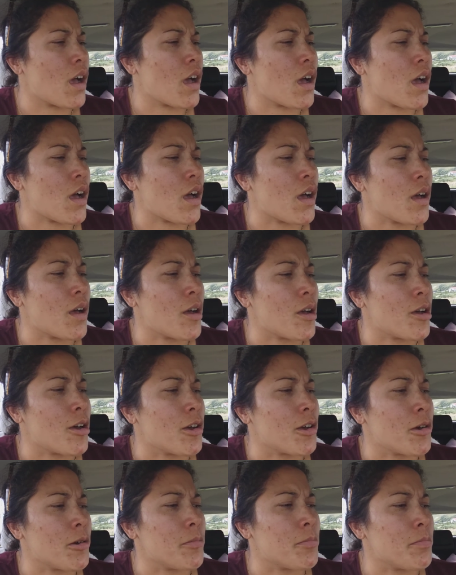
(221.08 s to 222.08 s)

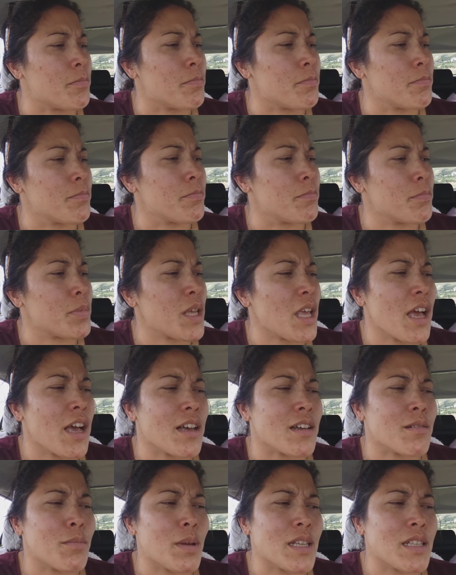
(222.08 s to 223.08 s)
But
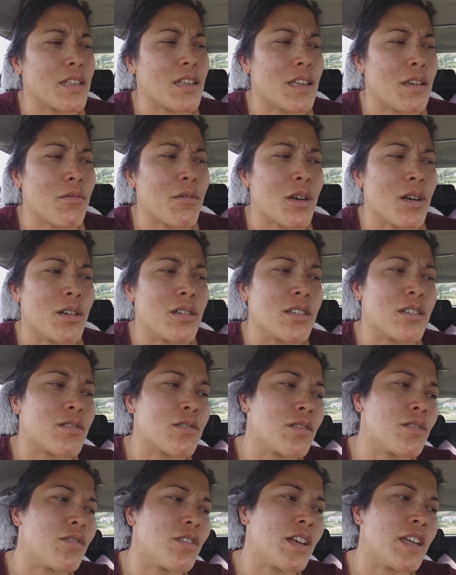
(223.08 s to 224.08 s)
yeah, basically we all just
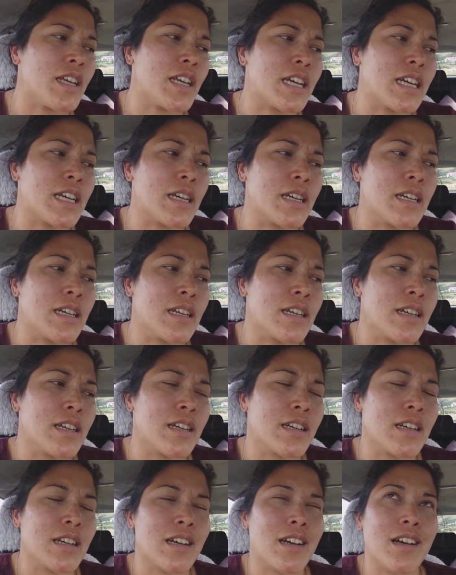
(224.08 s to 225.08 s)
sort of like
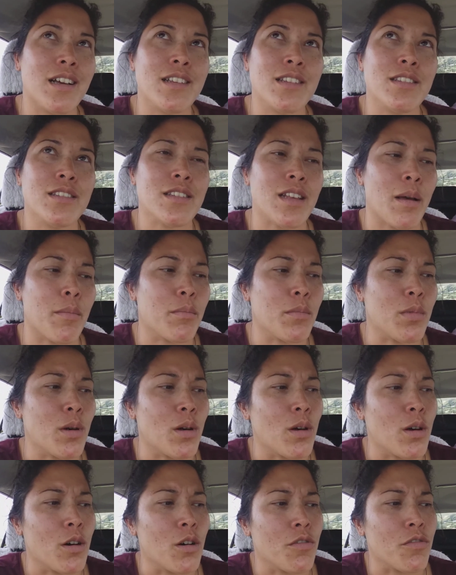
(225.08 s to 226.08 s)

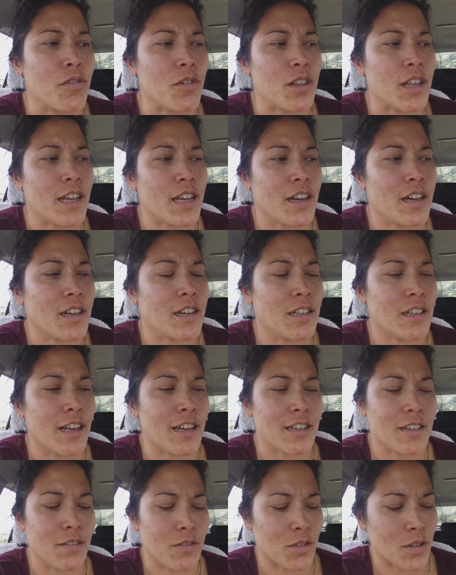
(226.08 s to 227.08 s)
assemble for like
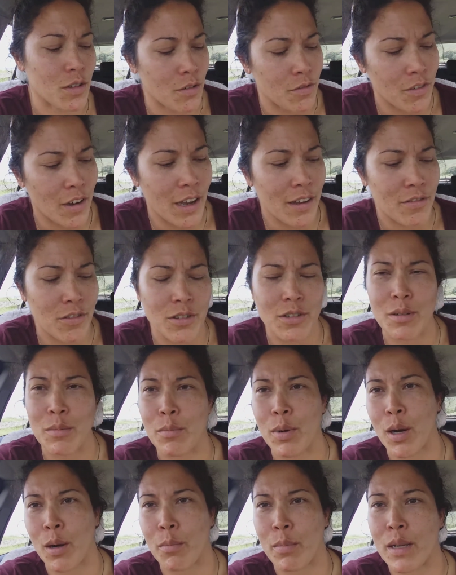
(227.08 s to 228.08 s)
collective survival
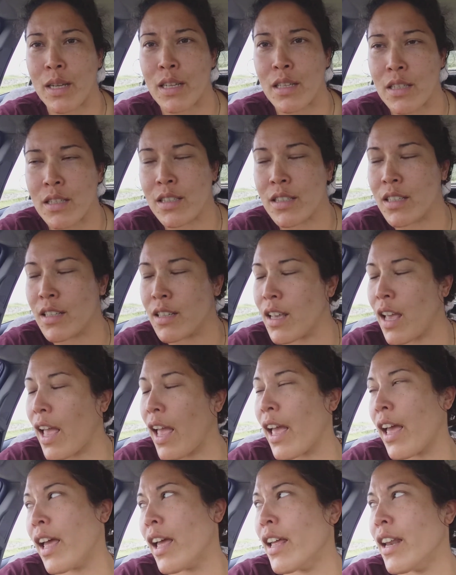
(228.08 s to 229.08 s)
and purpose.
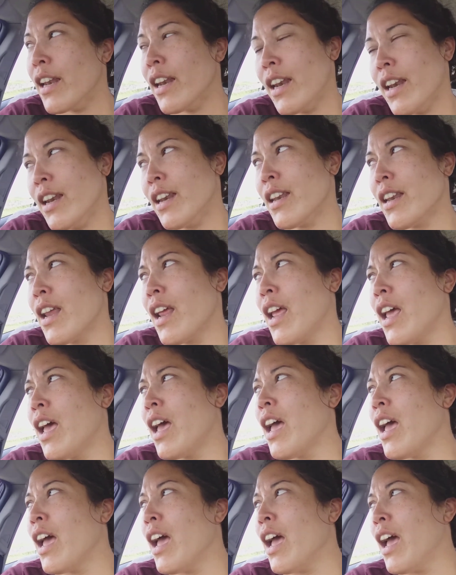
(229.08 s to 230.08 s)
And
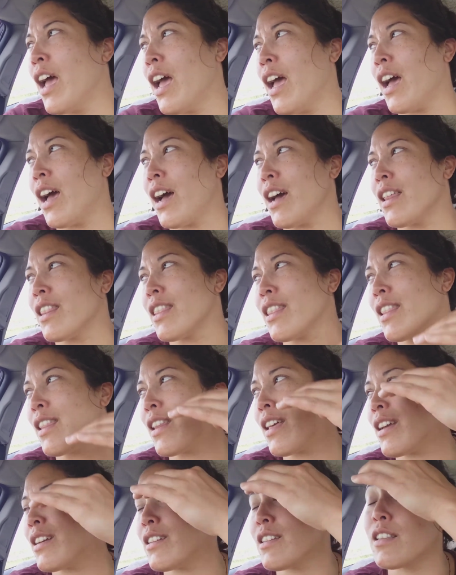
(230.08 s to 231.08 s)

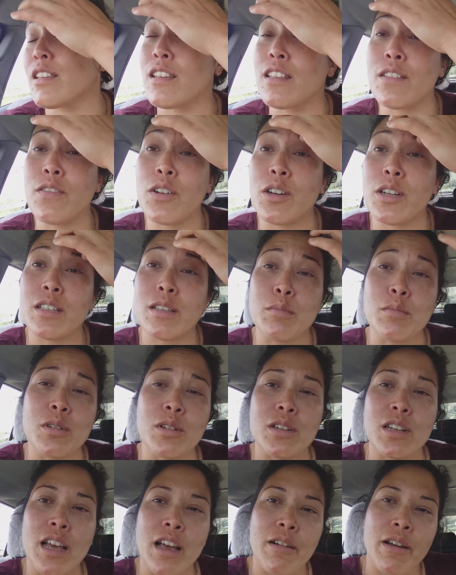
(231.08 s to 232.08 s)
I just think it's very
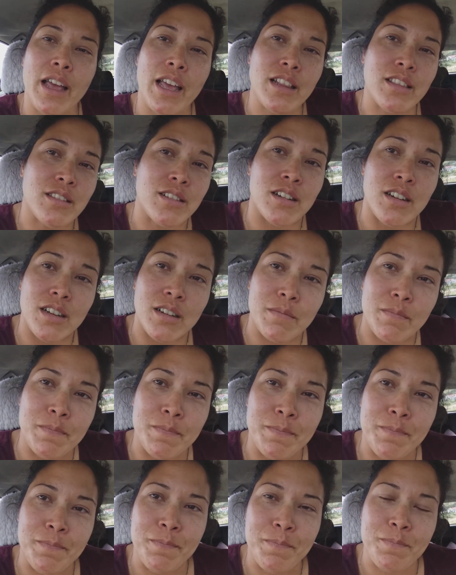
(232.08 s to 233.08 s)
similar to how ants are.
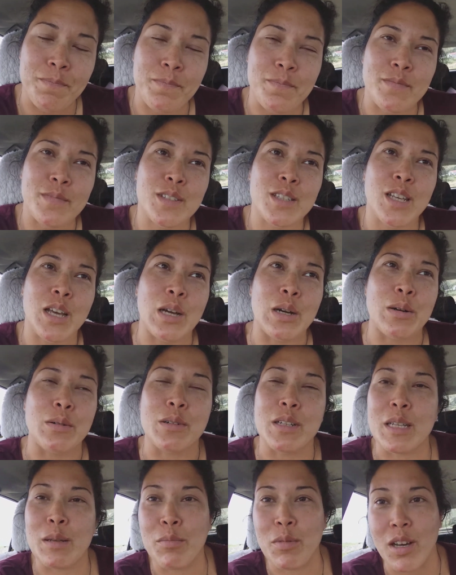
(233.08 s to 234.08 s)
So
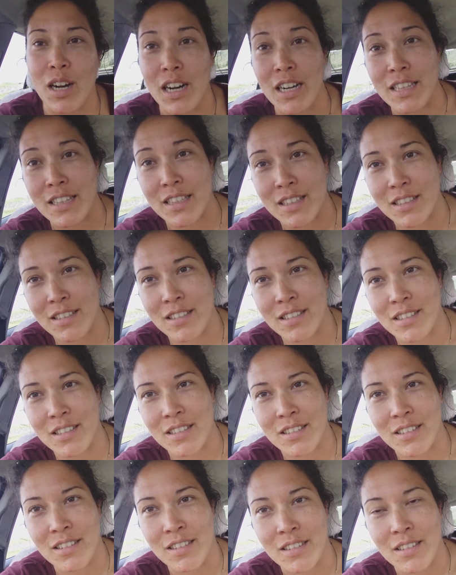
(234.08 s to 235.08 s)
deep thoughts,
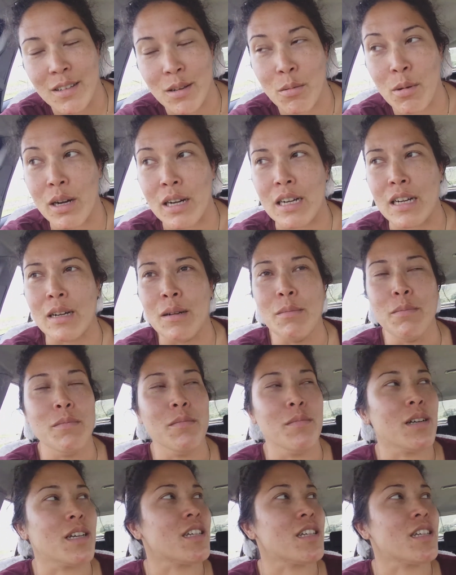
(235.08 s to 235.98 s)
you're welcome.